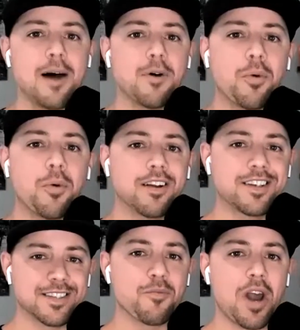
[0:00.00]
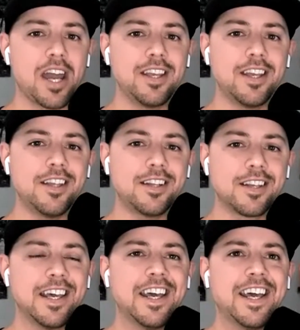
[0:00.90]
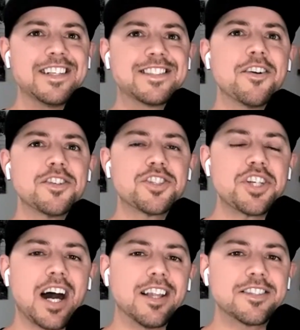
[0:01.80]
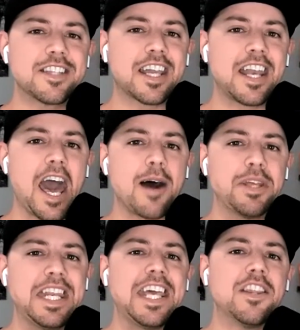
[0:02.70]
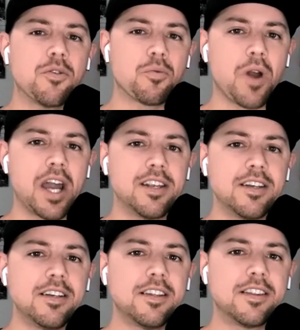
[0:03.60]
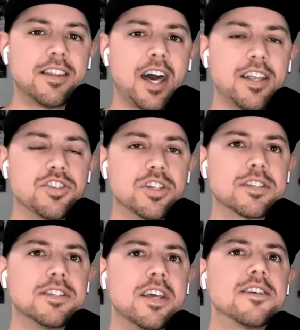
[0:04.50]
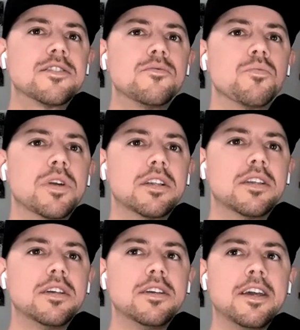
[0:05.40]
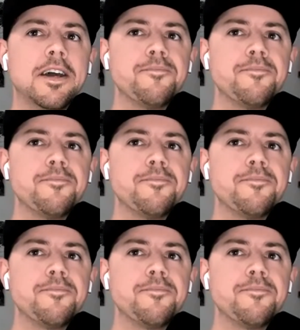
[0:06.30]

I'm aware because I'm writing it. Is there a challenge that can happen in the writing that just doesn't really